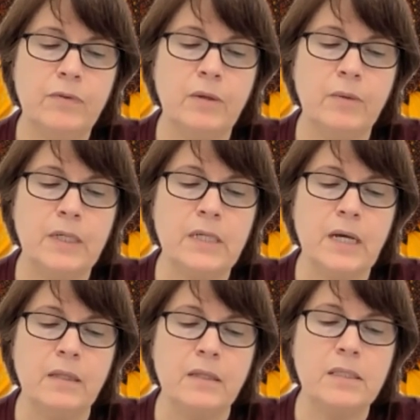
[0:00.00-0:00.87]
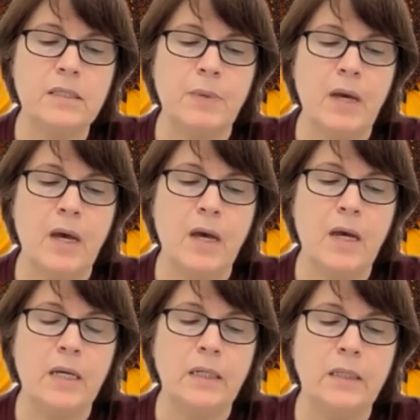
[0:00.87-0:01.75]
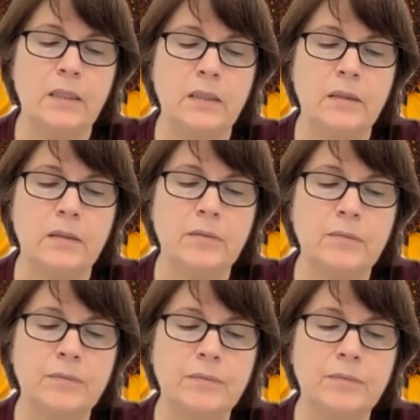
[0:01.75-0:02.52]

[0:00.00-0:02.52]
flowing down the spine,